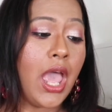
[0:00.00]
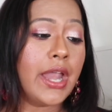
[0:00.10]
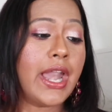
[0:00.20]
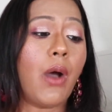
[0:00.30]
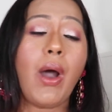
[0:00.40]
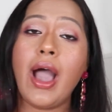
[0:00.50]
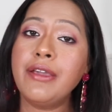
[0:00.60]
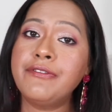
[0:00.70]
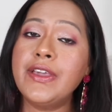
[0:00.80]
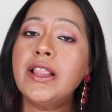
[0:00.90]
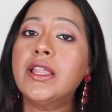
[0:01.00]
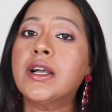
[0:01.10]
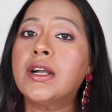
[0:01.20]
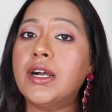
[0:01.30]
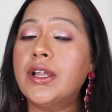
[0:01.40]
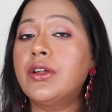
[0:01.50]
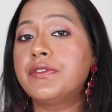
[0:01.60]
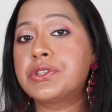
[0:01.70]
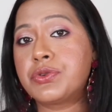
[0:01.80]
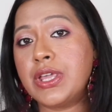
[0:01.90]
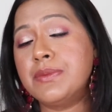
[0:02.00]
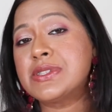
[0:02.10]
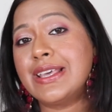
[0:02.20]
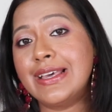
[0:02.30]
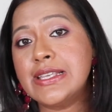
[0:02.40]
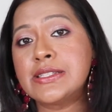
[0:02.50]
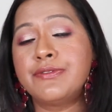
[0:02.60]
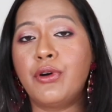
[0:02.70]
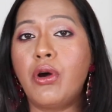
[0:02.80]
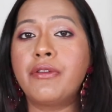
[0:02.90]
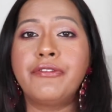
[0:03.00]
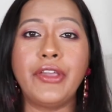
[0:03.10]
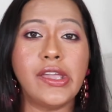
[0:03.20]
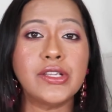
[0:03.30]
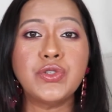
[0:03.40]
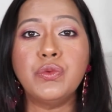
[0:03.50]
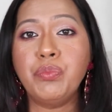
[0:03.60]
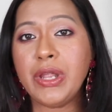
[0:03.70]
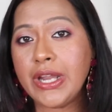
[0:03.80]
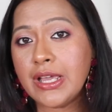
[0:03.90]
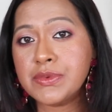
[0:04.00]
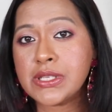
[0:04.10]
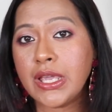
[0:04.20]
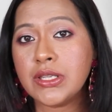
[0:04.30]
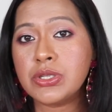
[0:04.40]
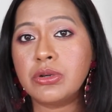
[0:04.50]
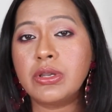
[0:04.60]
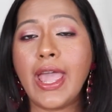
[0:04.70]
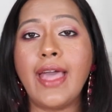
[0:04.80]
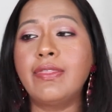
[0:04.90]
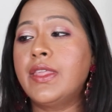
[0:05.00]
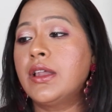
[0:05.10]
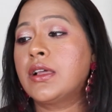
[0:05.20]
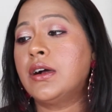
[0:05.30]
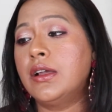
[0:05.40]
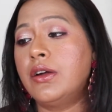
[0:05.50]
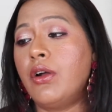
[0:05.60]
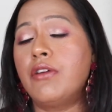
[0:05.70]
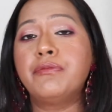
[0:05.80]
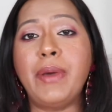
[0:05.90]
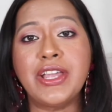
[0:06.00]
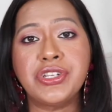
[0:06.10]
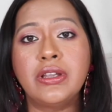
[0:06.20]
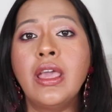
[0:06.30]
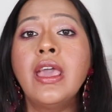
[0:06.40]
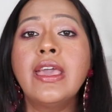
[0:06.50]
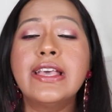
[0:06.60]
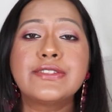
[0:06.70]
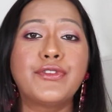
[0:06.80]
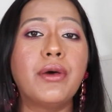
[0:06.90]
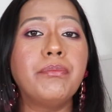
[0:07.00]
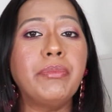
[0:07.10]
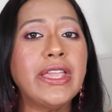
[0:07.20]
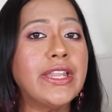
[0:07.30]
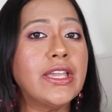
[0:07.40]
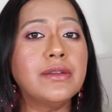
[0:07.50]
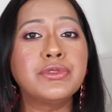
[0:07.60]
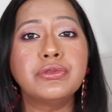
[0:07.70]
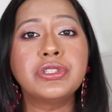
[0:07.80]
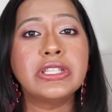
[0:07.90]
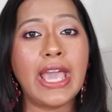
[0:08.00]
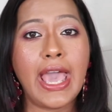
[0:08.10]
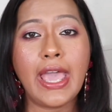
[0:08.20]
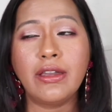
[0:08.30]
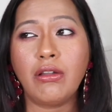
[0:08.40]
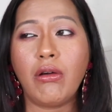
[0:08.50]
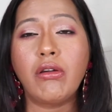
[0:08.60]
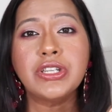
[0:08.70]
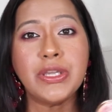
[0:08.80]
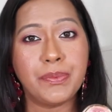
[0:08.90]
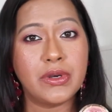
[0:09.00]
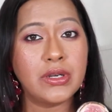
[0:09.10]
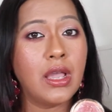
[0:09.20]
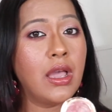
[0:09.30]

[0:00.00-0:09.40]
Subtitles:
Now I feel the Color of Dreams is for fair to medium skin tone, and then Color of Passion is from medium to tan or deeper